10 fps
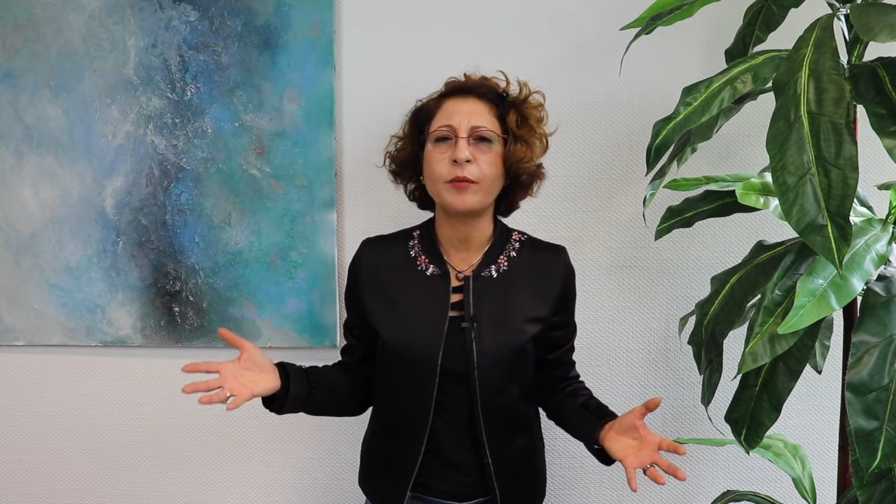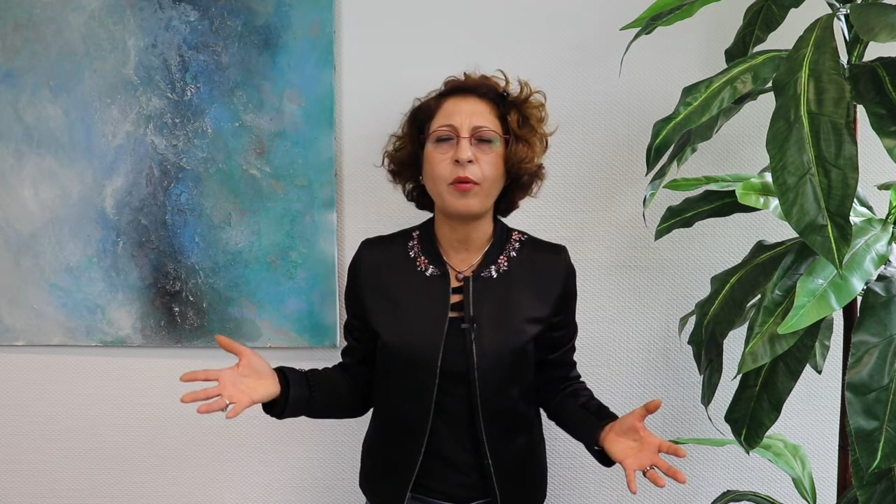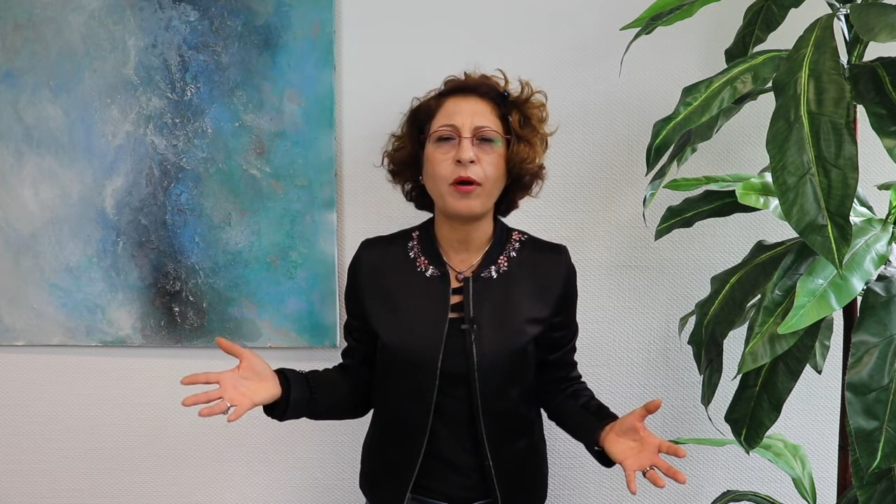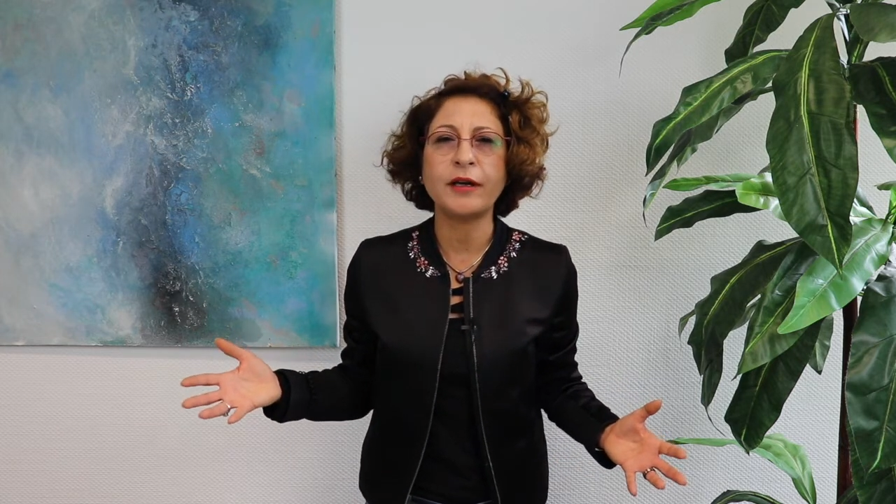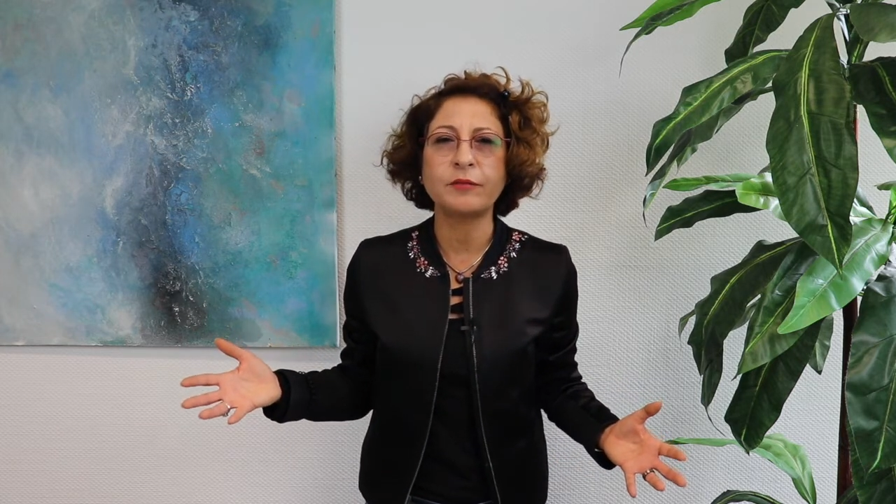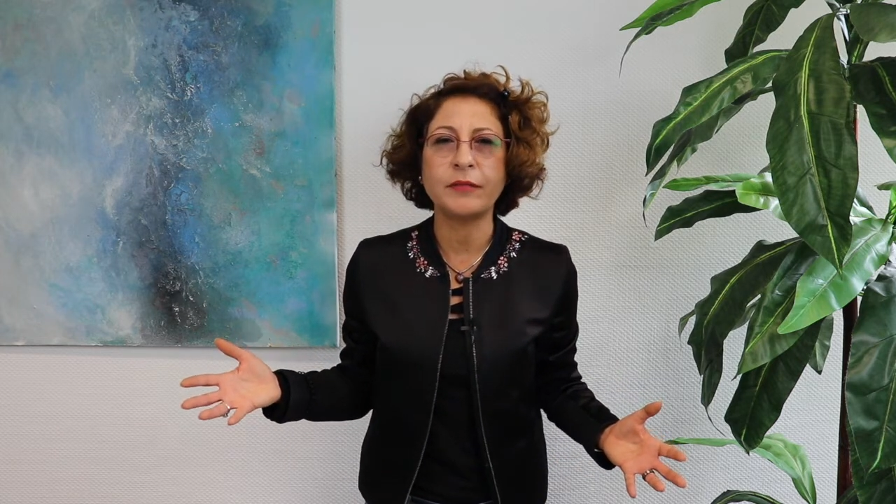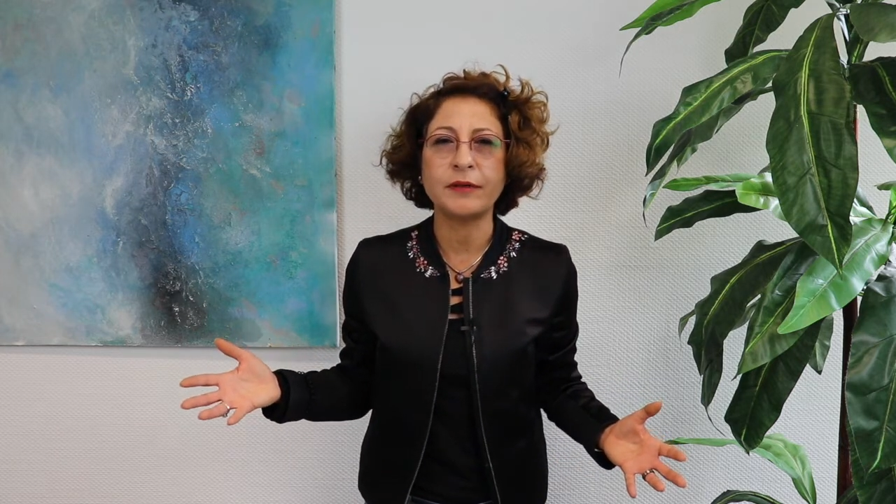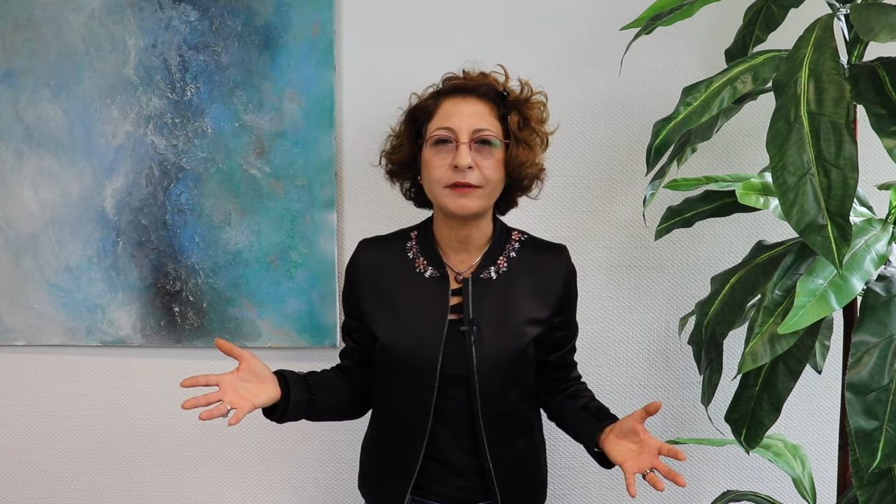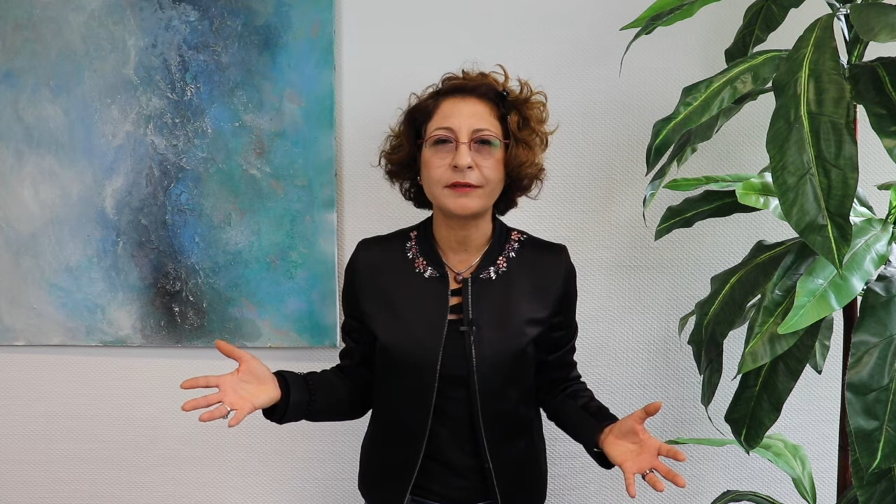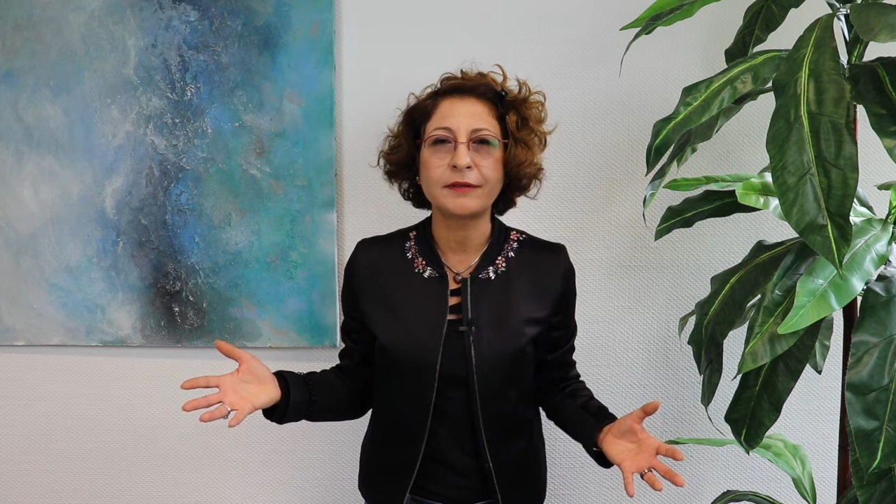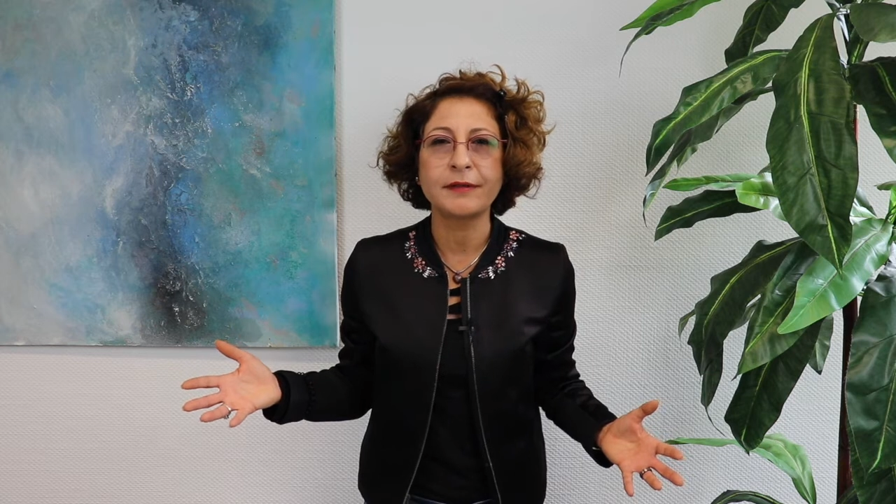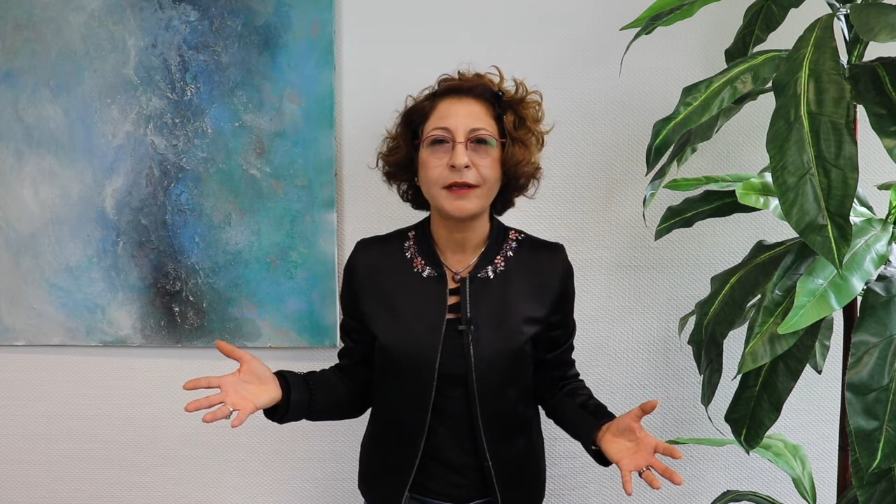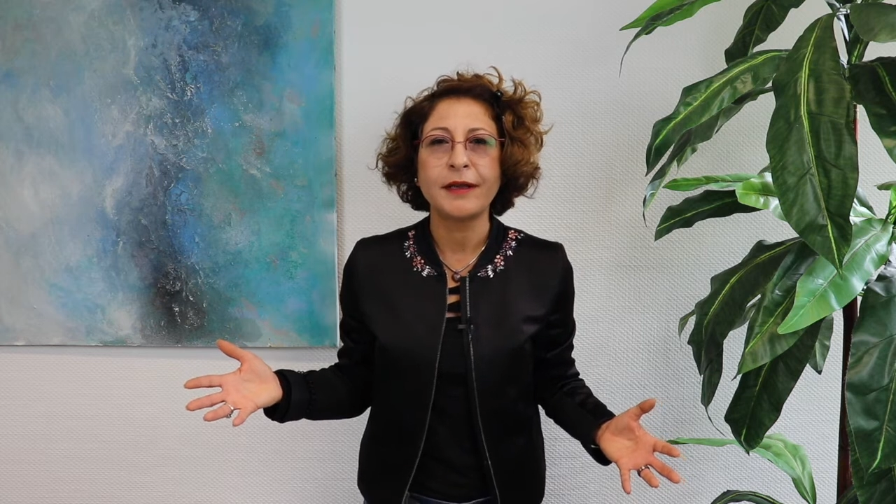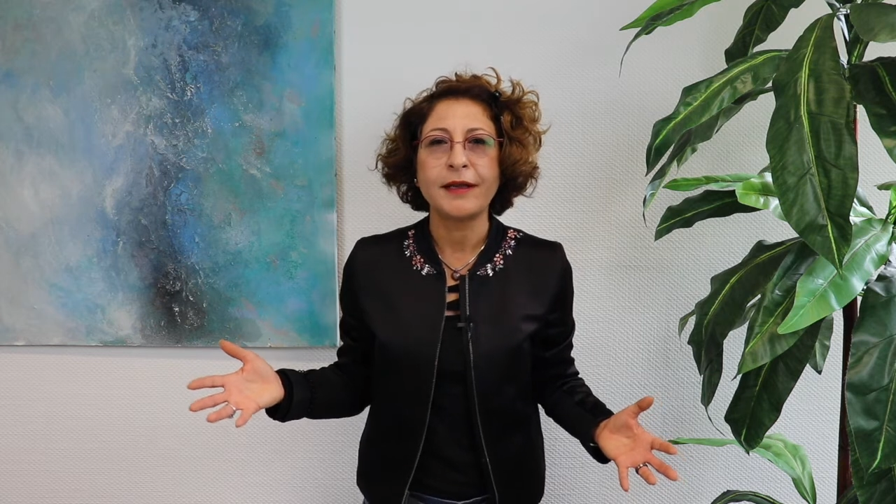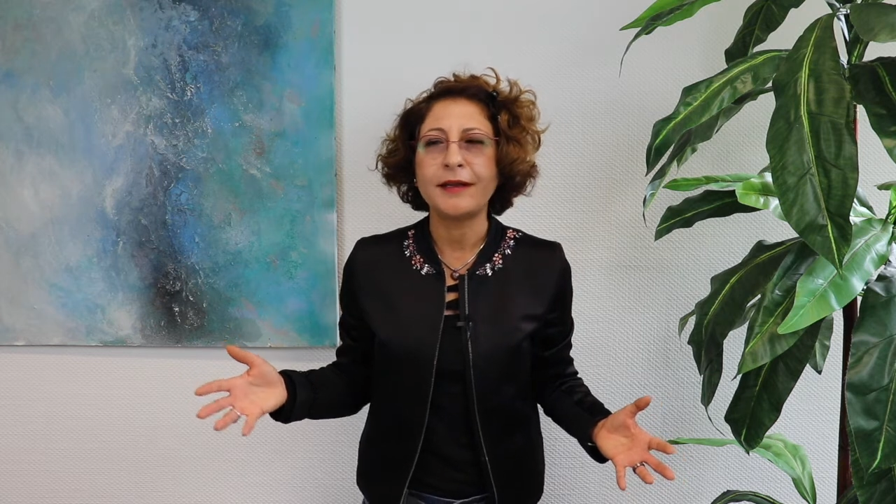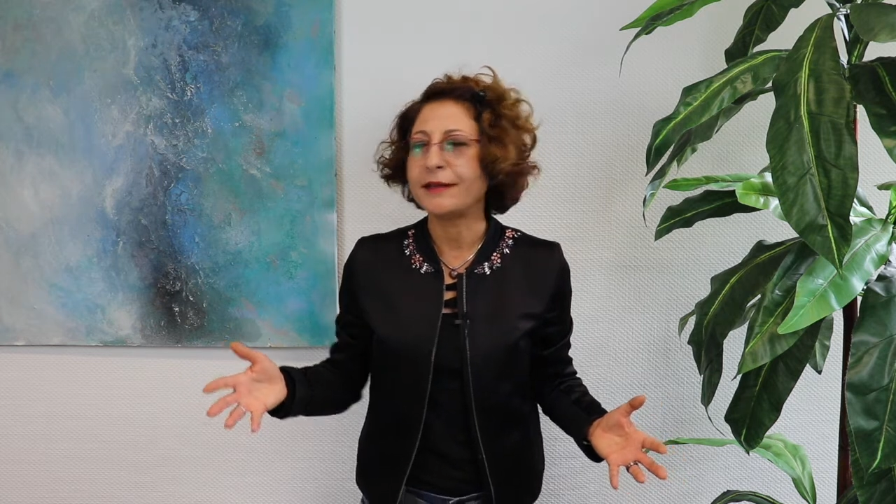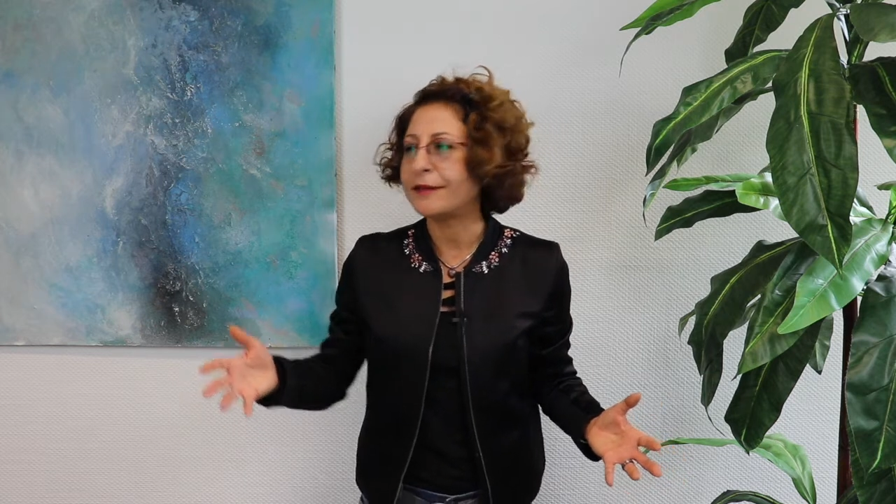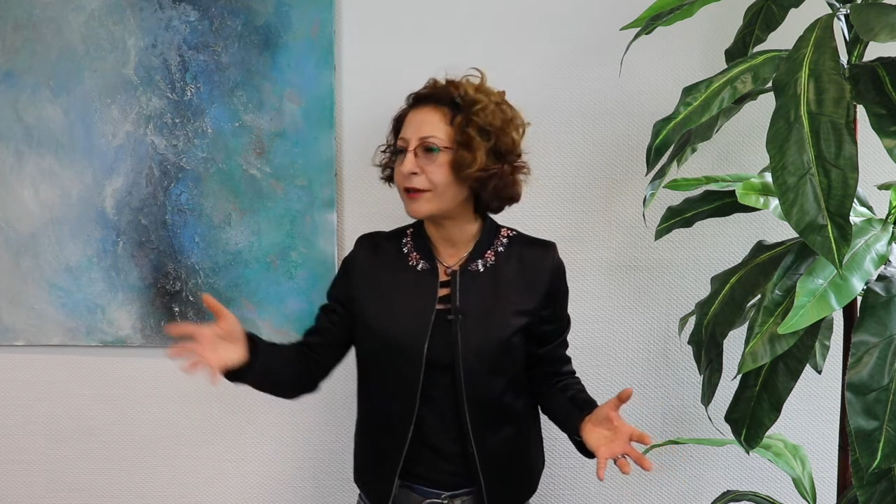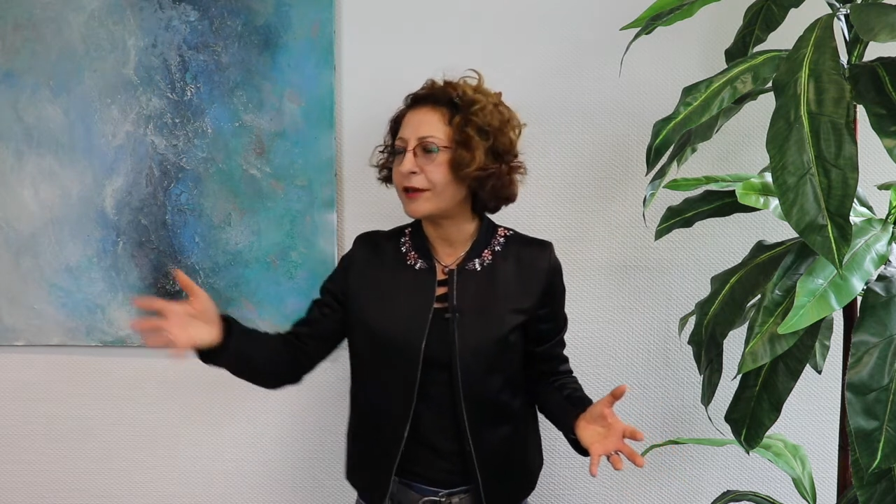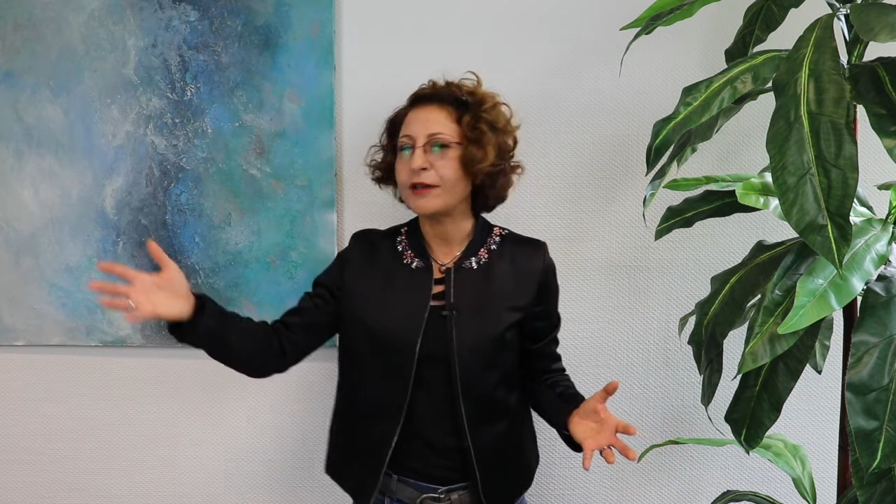apartment and